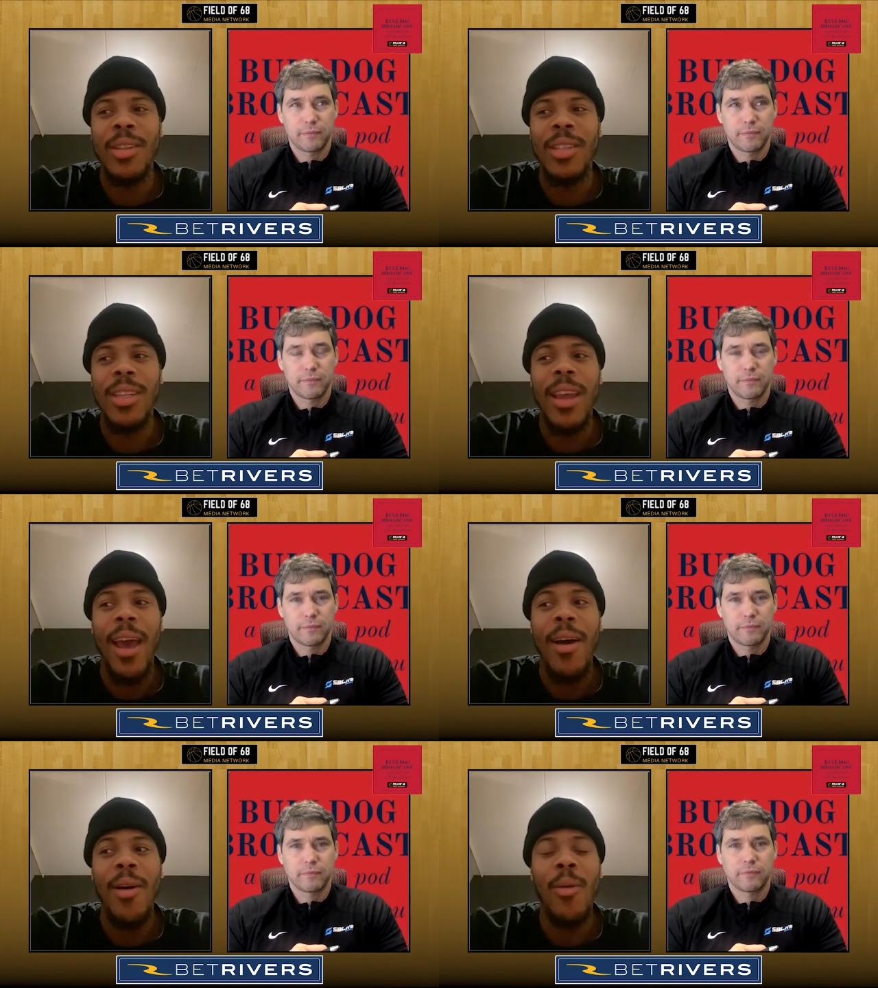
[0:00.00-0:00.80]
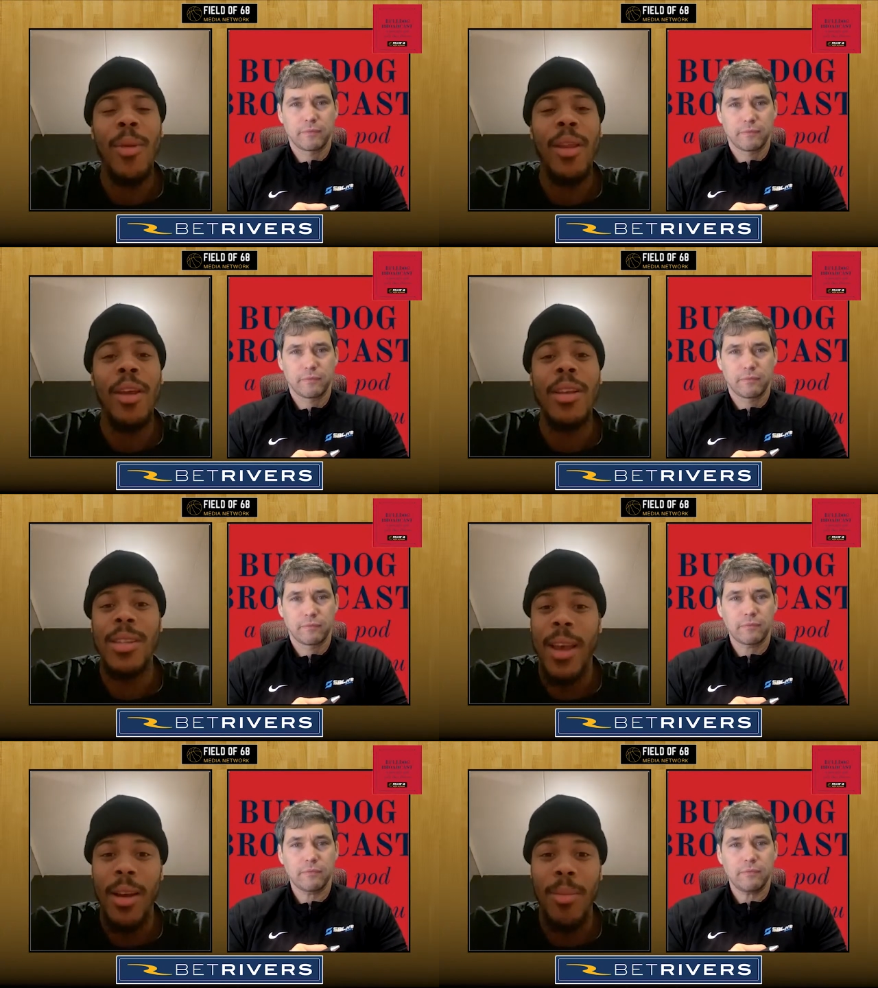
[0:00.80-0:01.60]
Speaker 1: to see how many
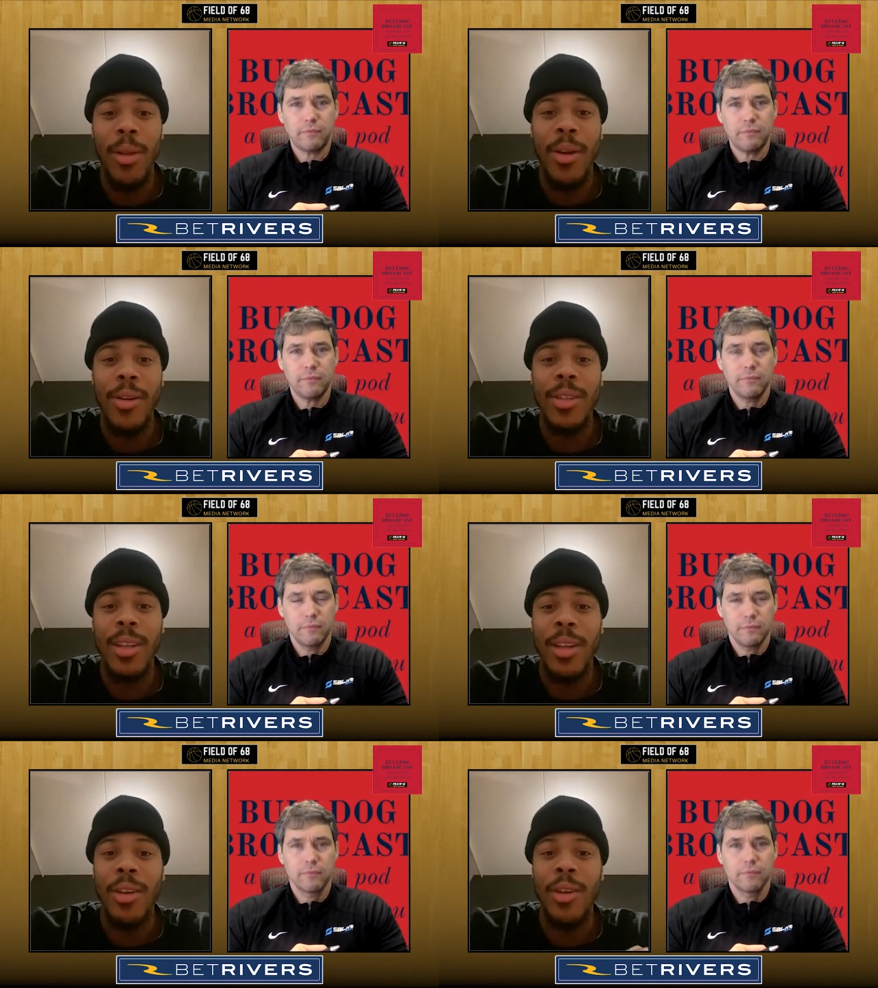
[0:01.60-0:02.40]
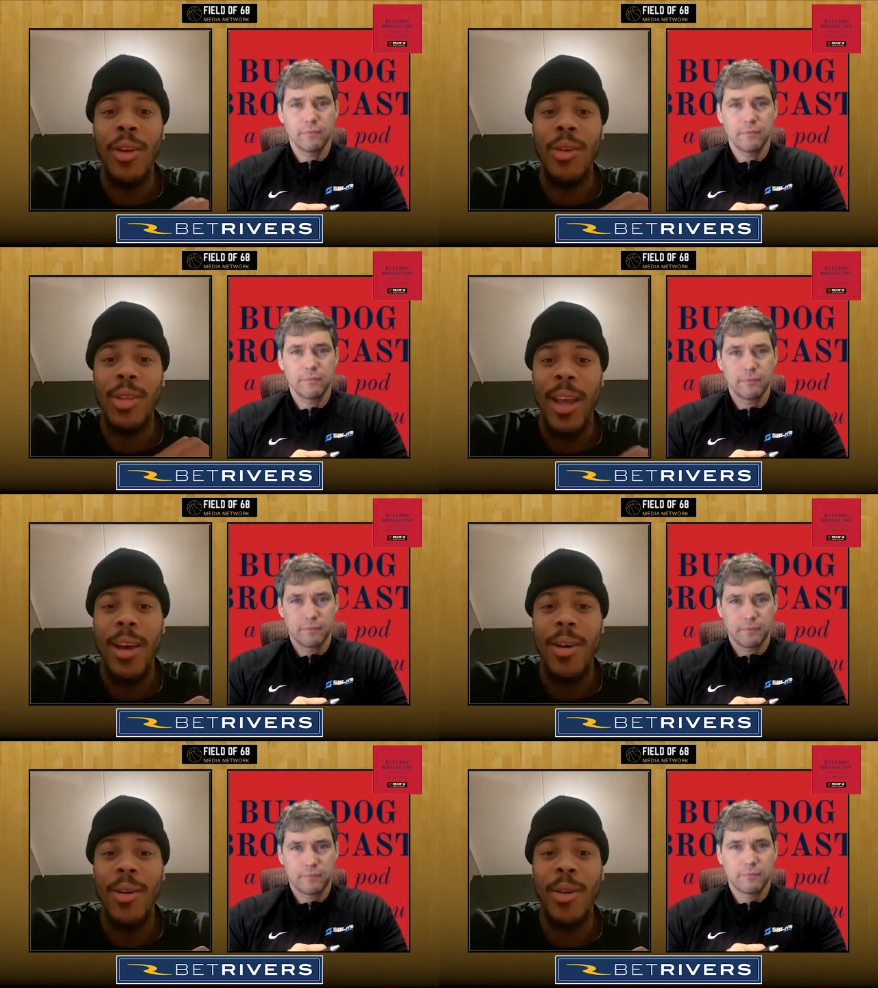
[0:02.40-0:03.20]
Gonzaga players knows
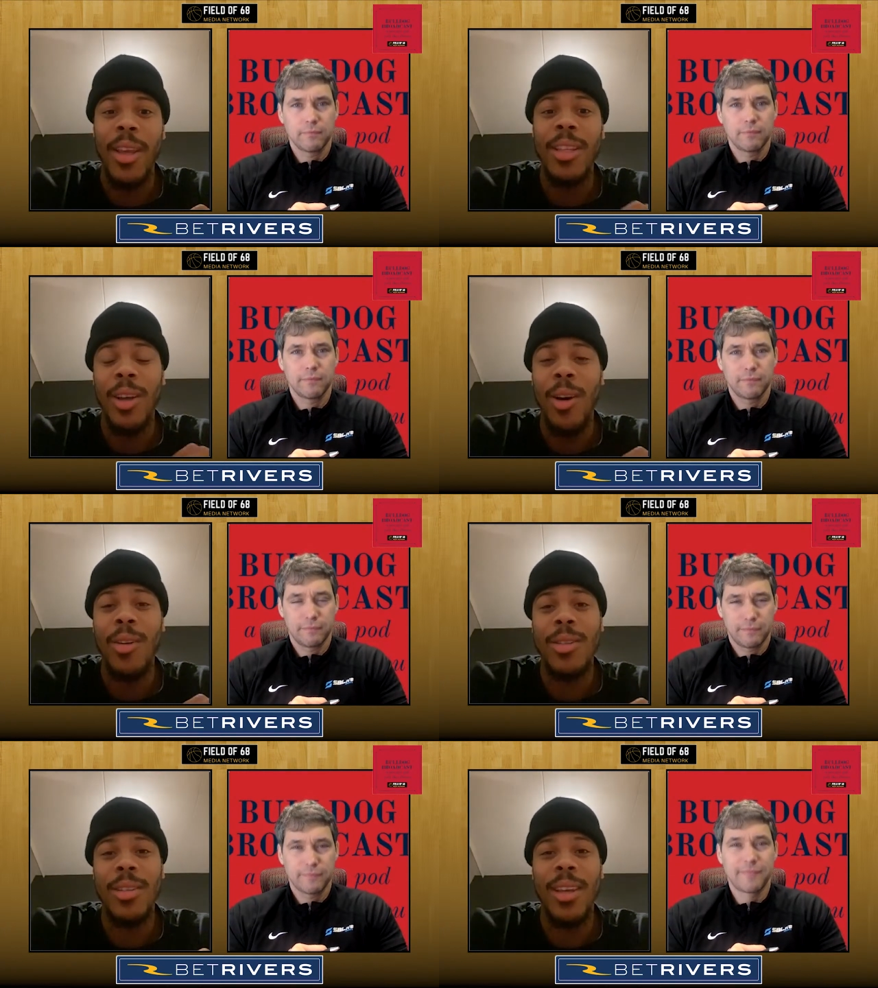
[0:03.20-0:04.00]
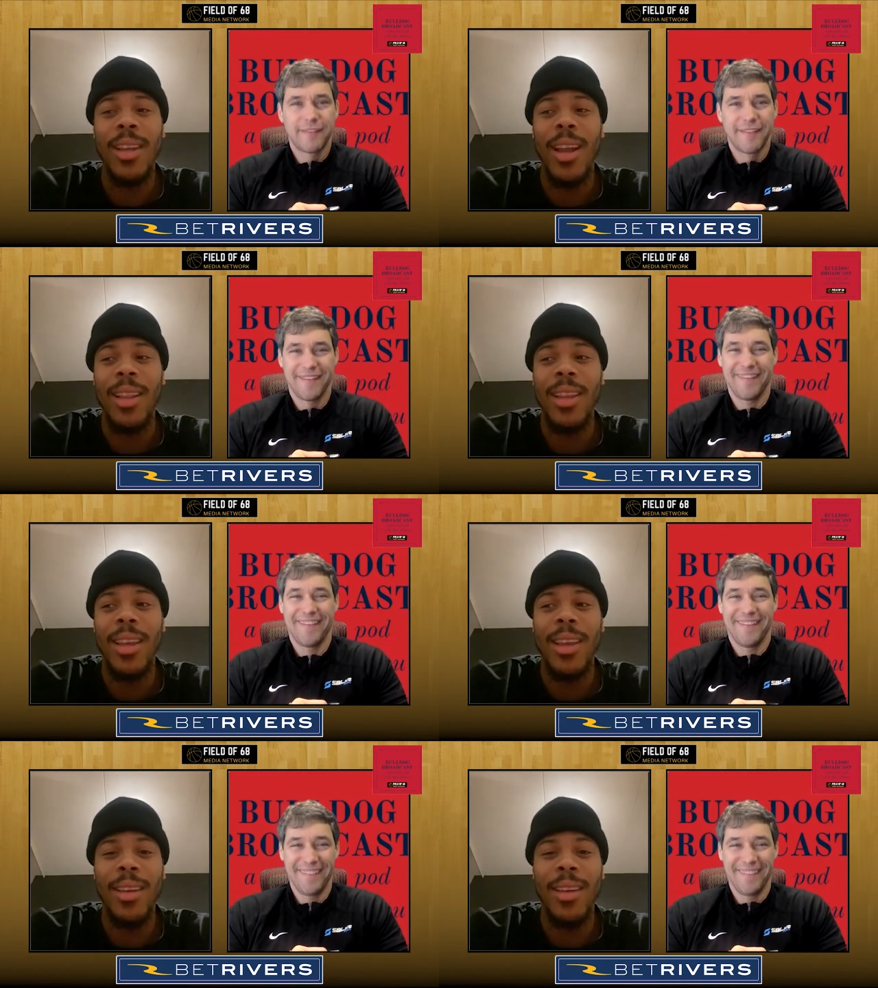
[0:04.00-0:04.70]
how he talks. And I think